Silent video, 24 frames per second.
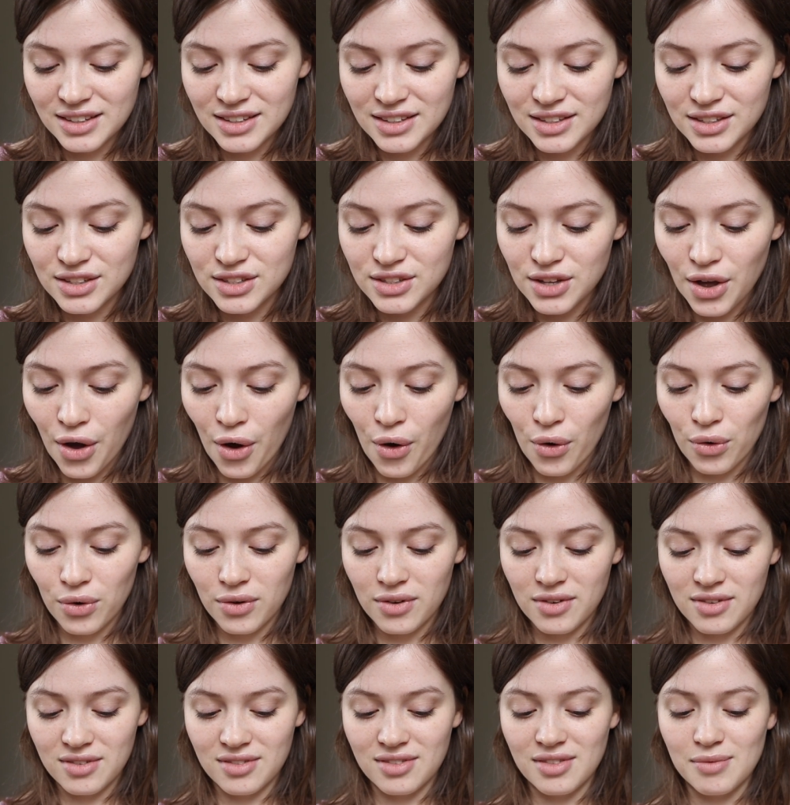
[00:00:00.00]
So,
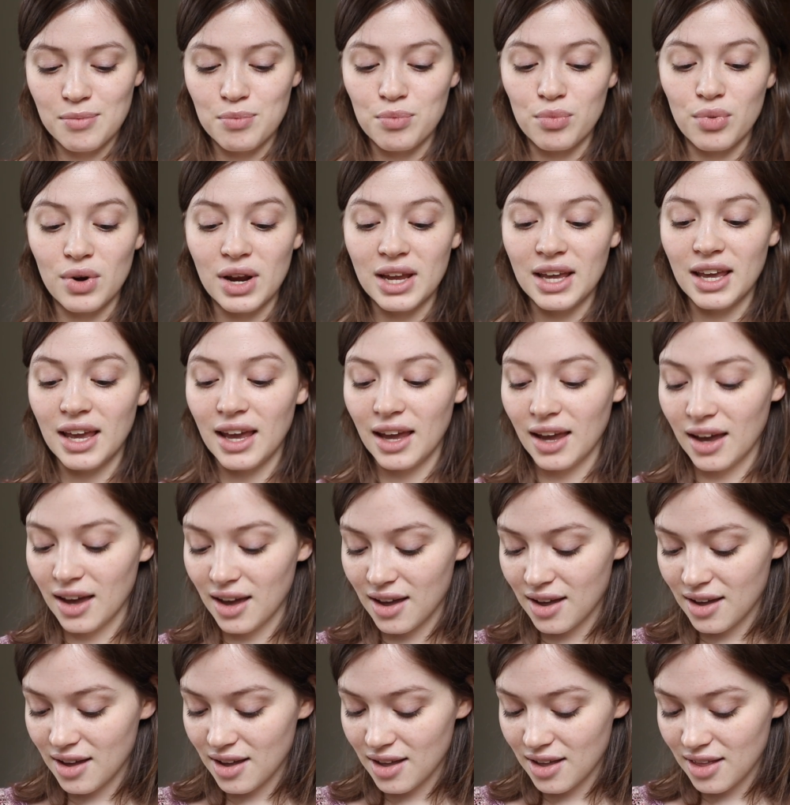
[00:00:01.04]
bringing
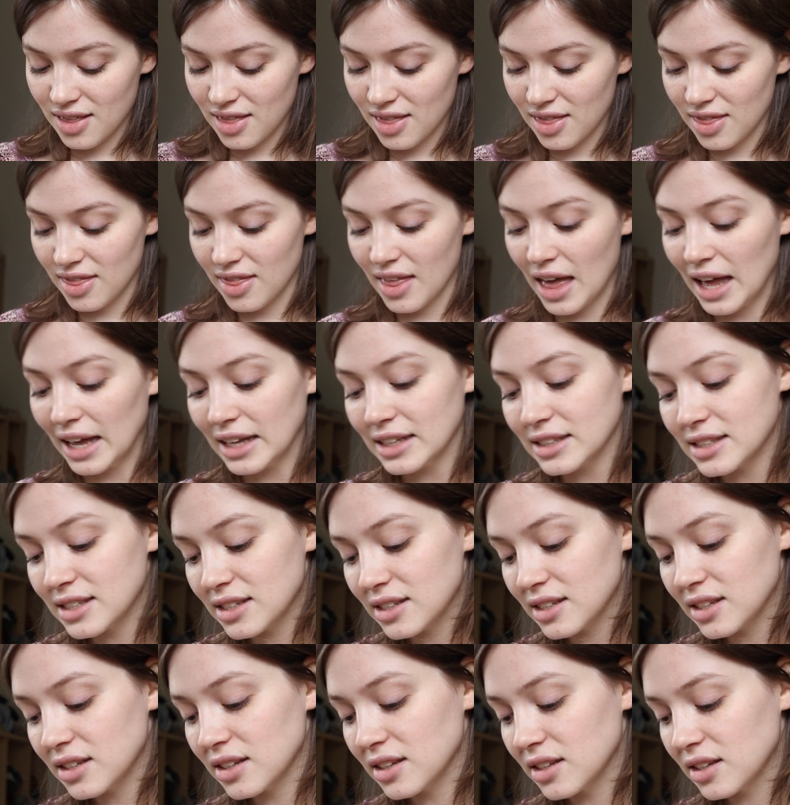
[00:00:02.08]

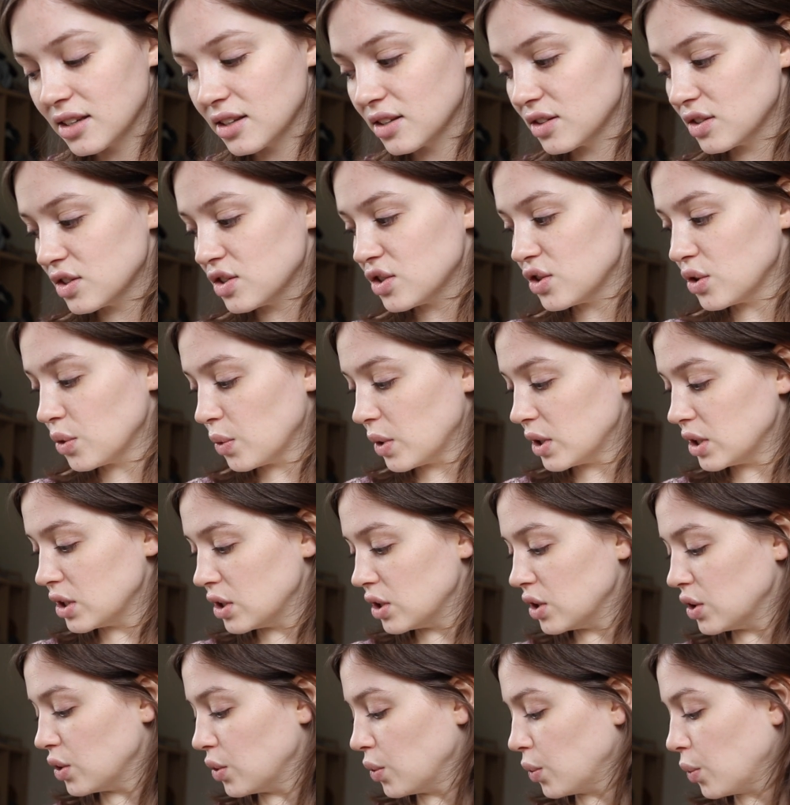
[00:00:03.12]
that to a
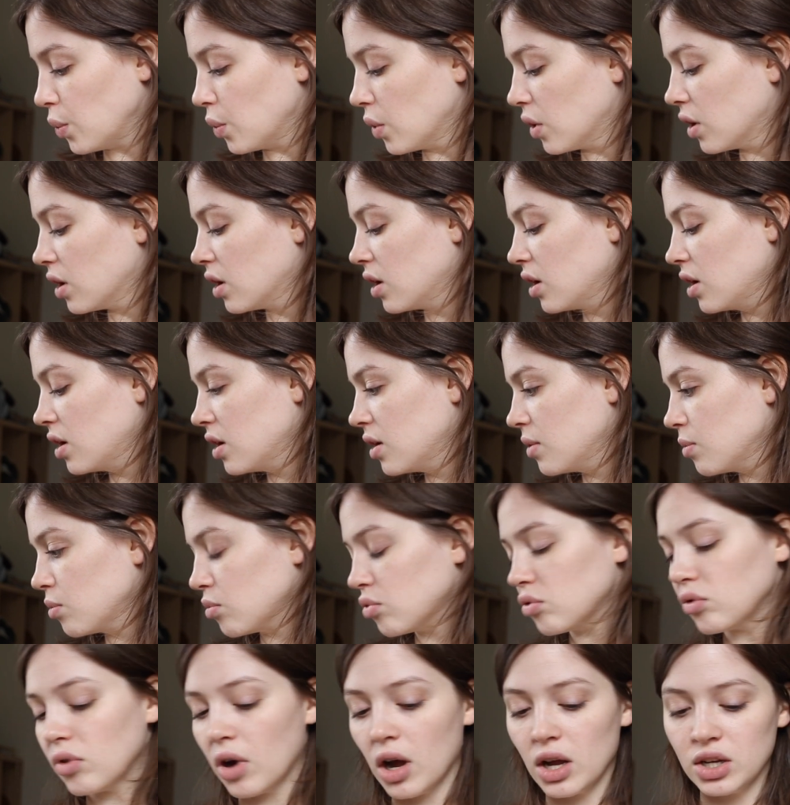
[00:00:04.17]
new
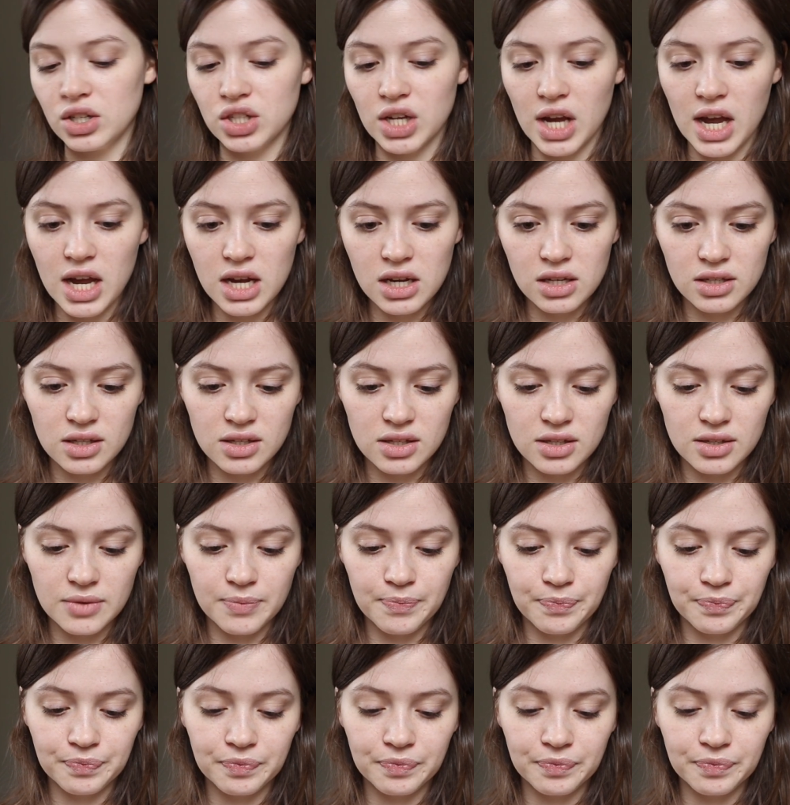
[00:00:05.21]
project.